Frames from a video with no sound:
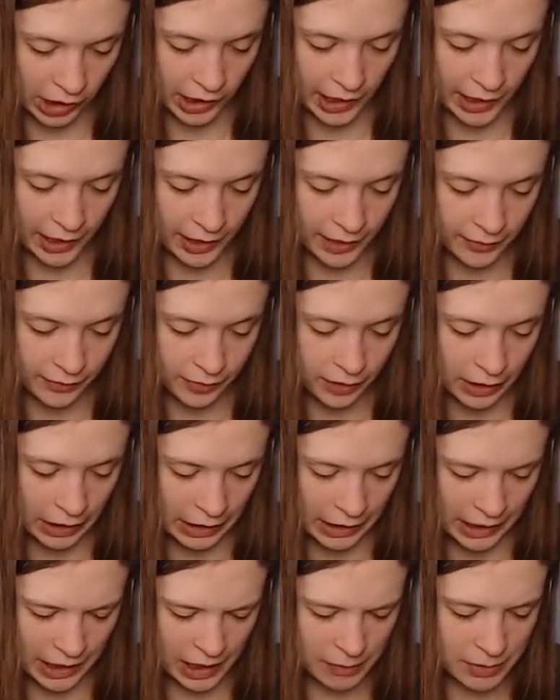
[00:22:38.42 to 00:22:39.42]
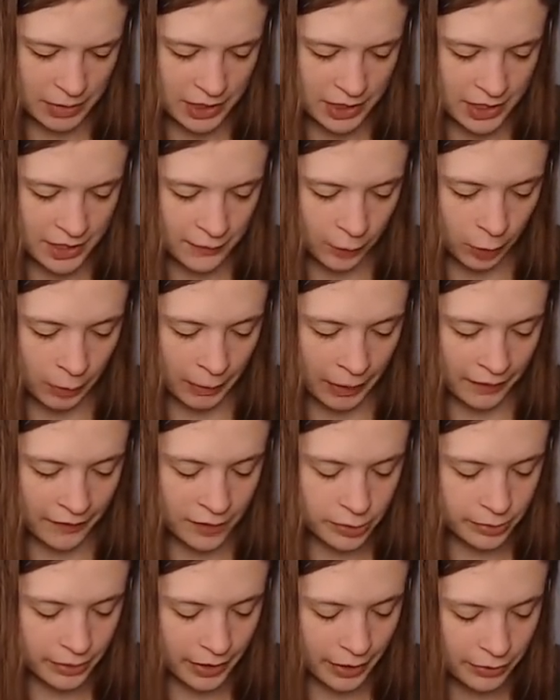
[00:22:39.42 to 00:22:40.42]
I loved this
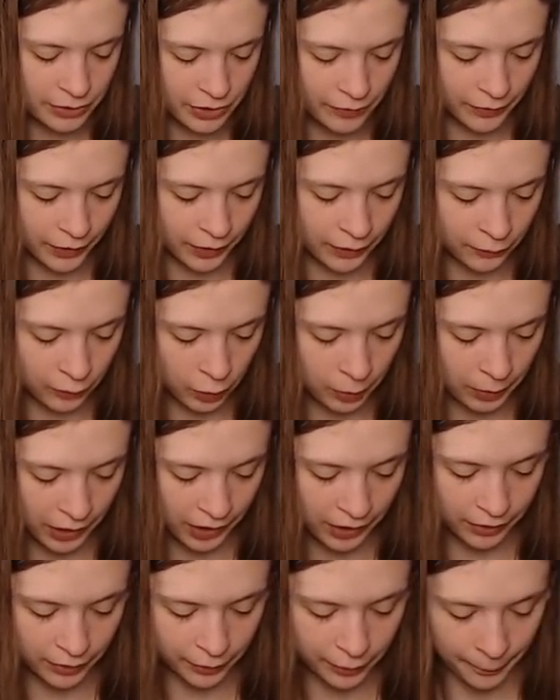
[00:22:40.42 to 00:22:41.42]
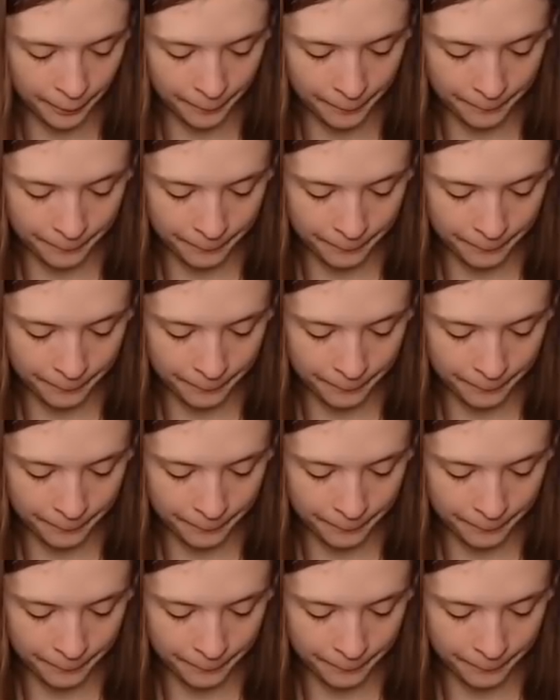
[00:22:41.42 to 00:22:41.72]
format. That was a fun format.